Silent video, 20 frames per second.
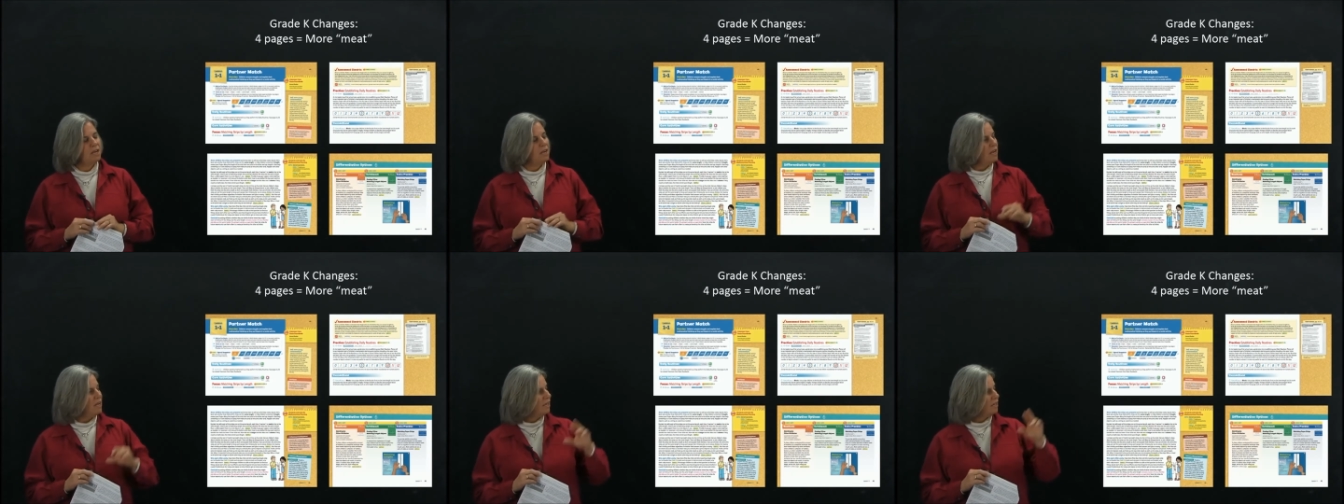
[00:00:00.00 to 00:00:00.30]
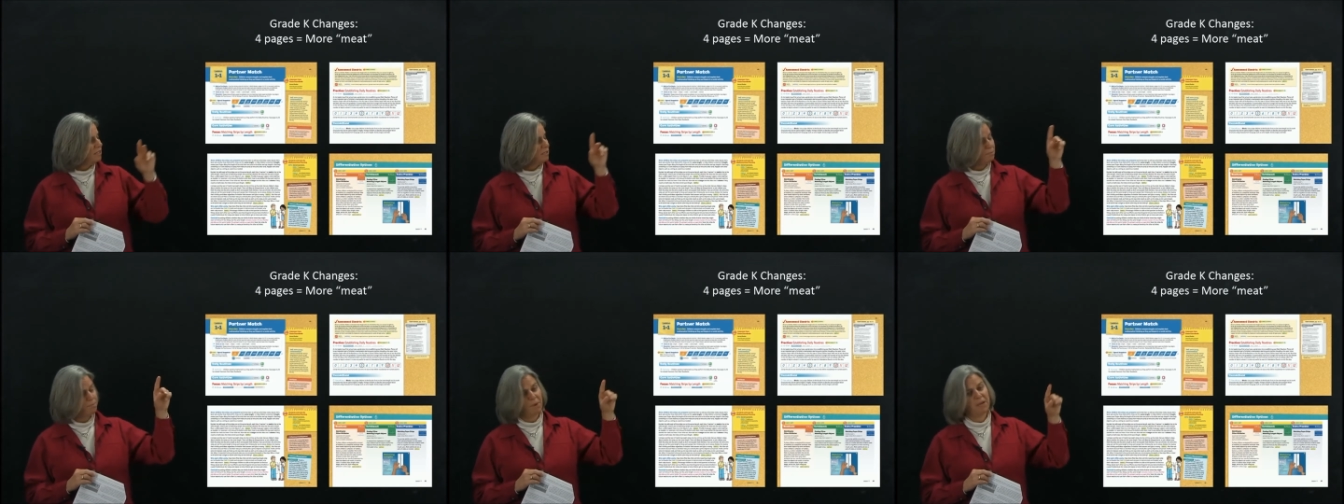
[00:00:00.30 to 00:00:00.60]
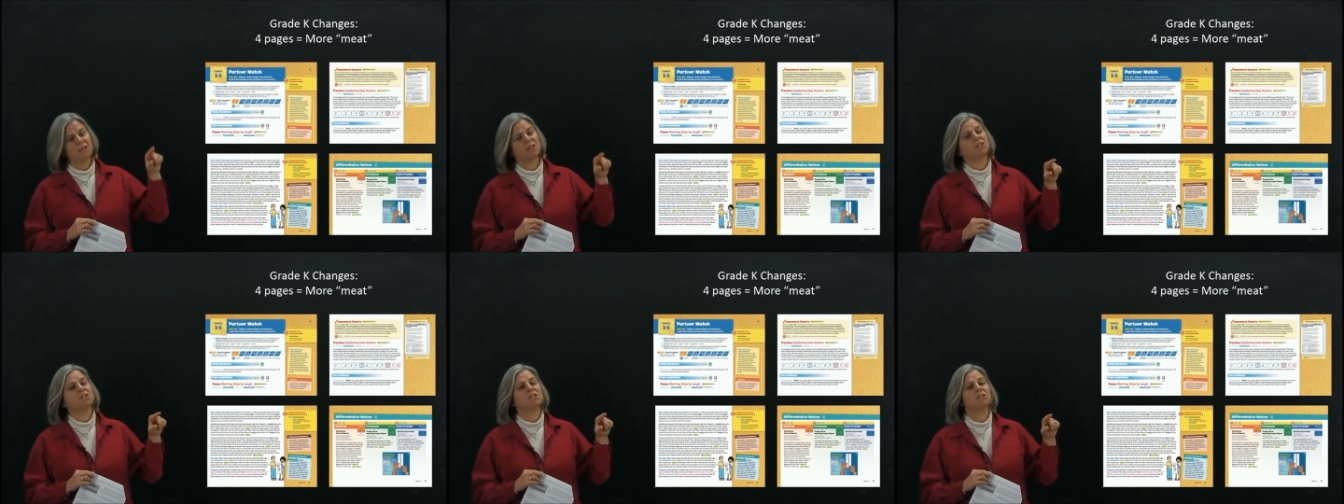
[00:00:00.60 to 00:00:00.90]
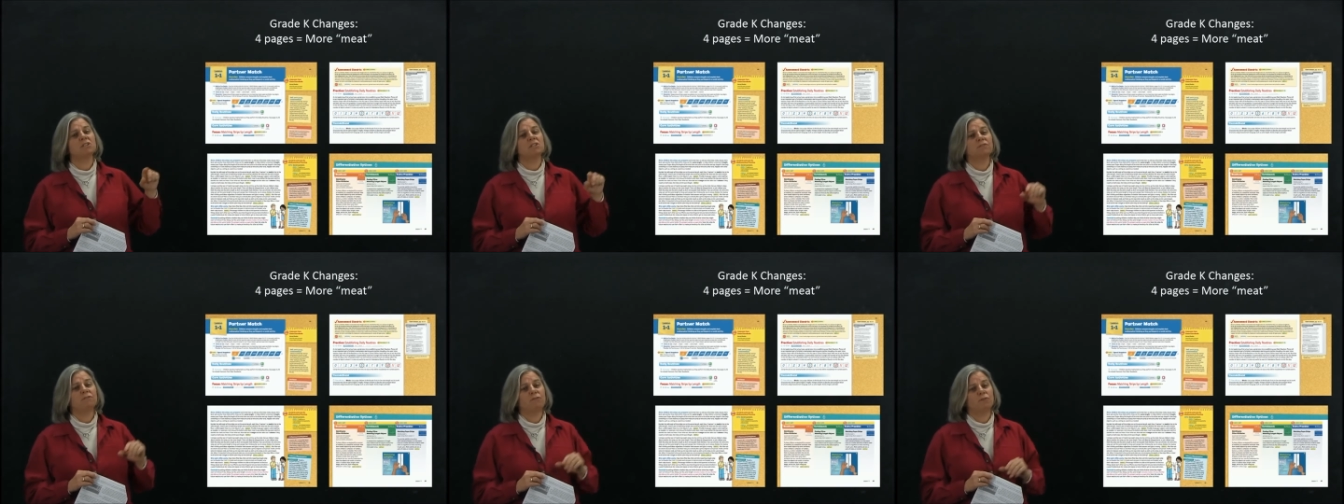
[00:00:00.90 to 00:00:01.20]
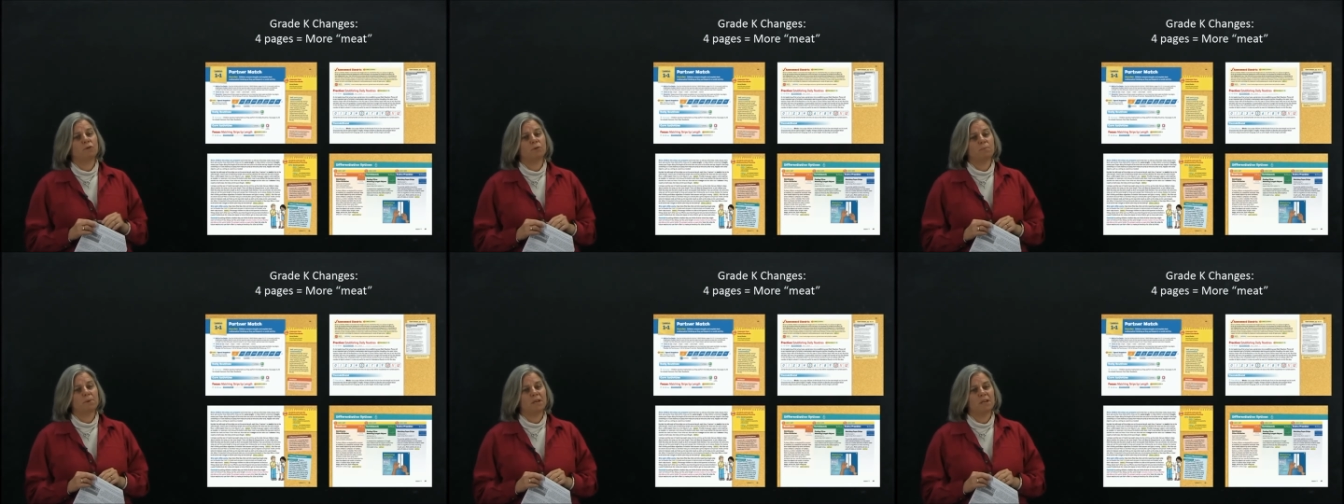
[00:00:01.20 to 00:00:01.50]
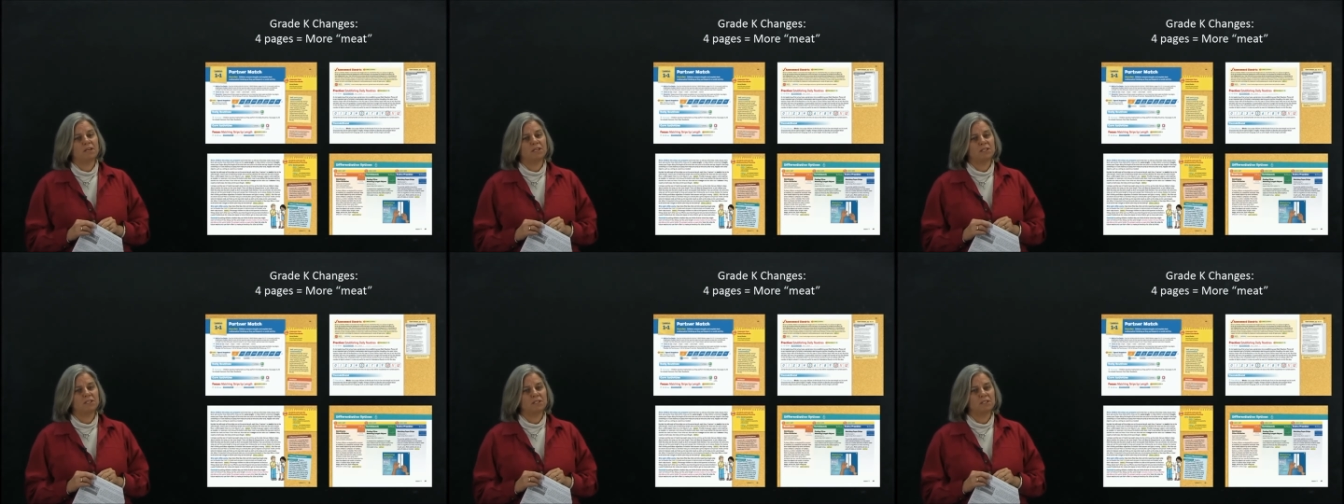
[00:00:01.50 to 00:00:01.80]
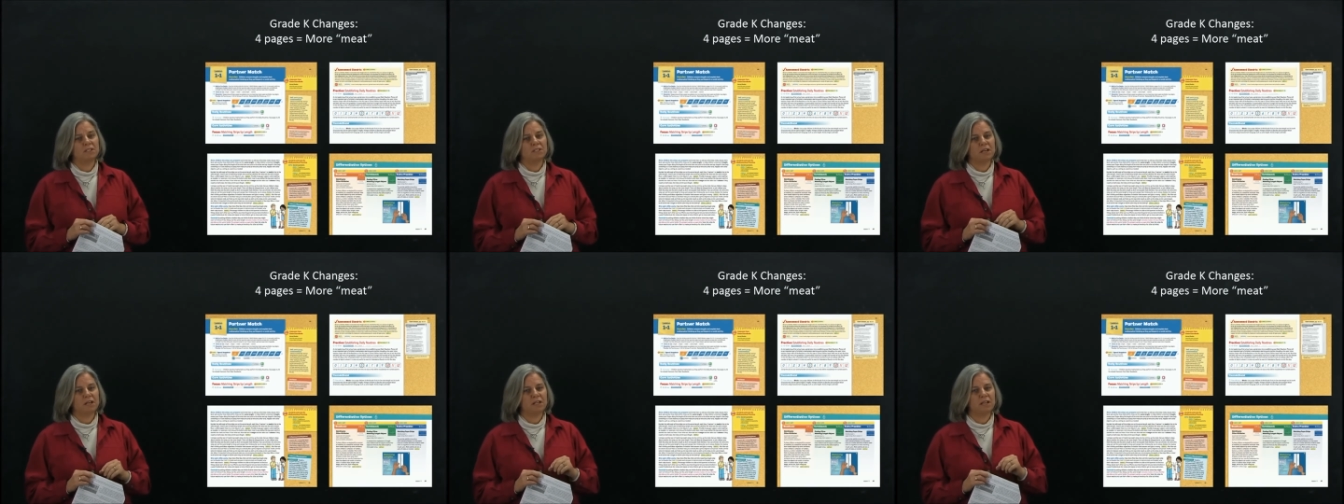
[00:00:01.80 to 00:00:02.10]
expansion to four
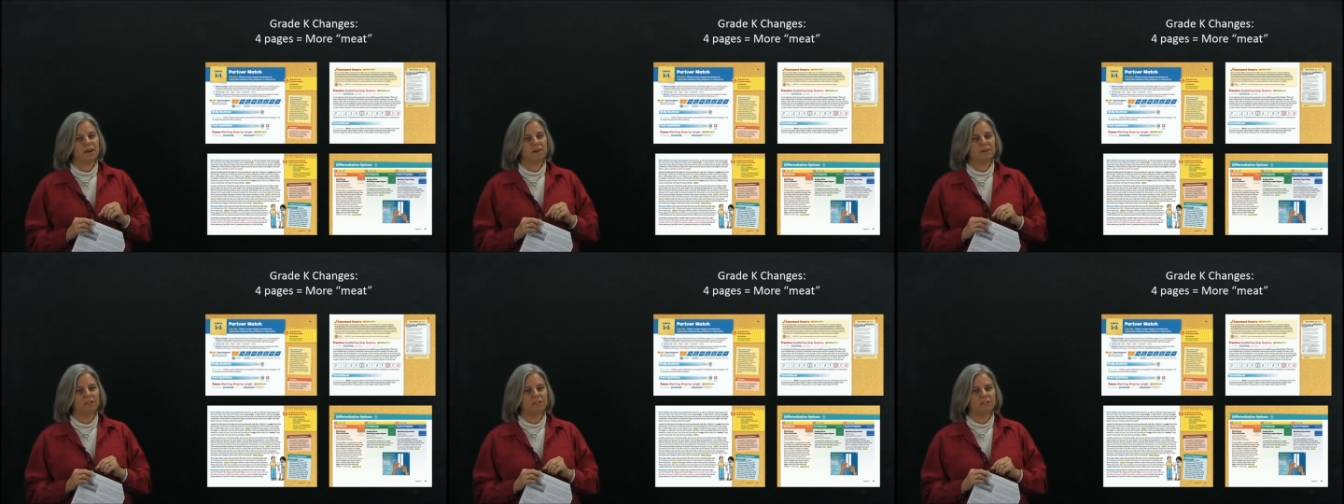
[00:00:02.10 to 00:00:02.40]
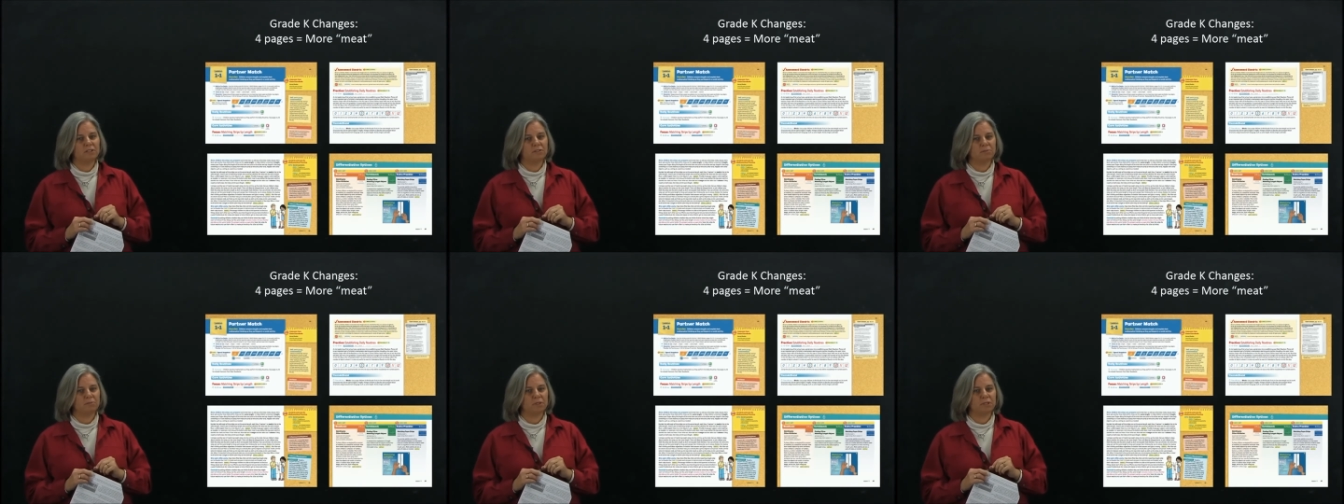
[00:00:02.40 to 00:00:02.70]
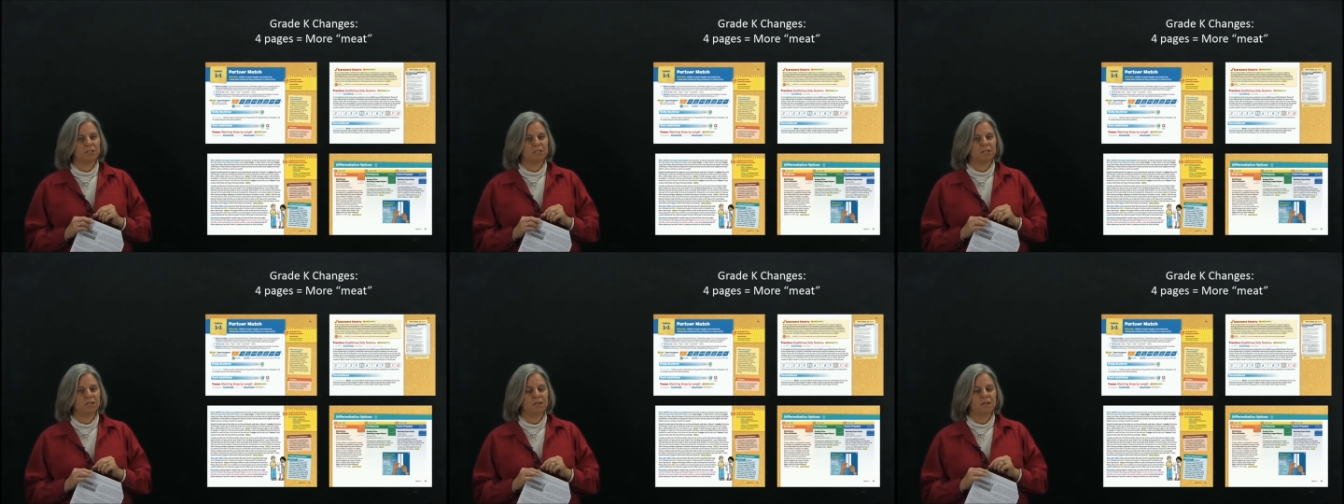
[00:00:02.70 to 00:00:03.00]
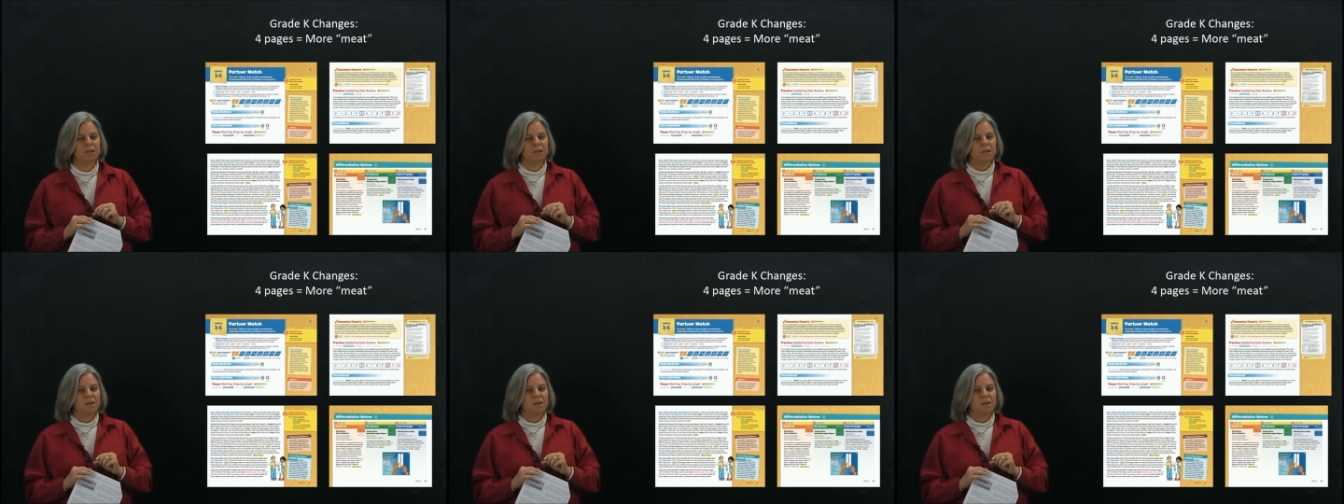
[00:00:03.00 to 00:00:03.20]
pages allowed us to really